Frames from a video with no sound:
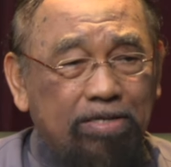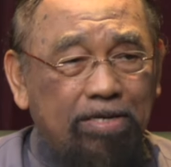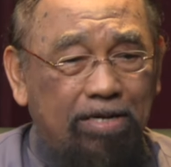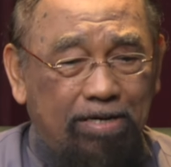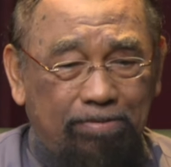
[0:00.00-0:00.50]

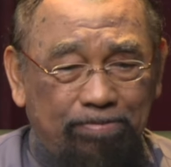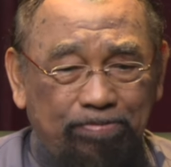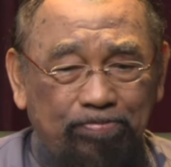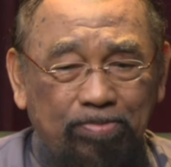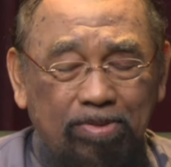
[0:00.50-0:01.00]
in it.
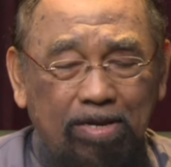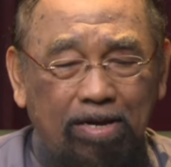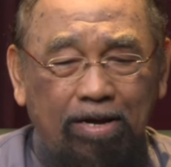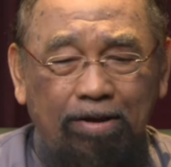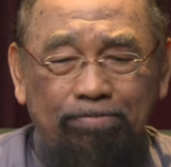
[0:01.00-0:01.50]

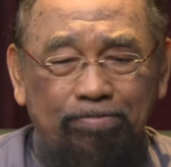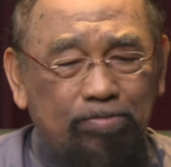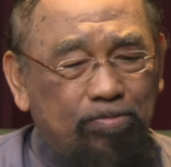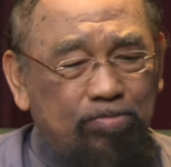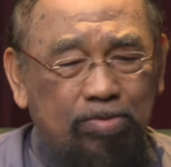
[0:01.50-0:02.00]

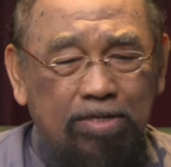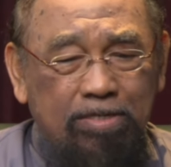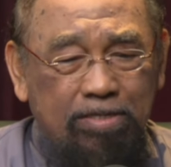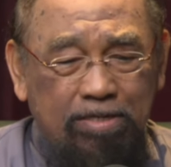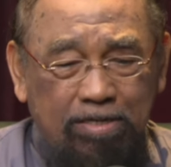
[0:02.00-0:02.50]

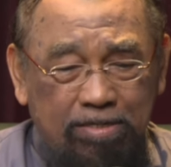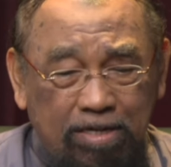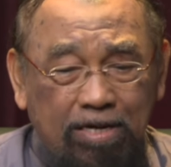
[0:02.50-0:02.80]
The state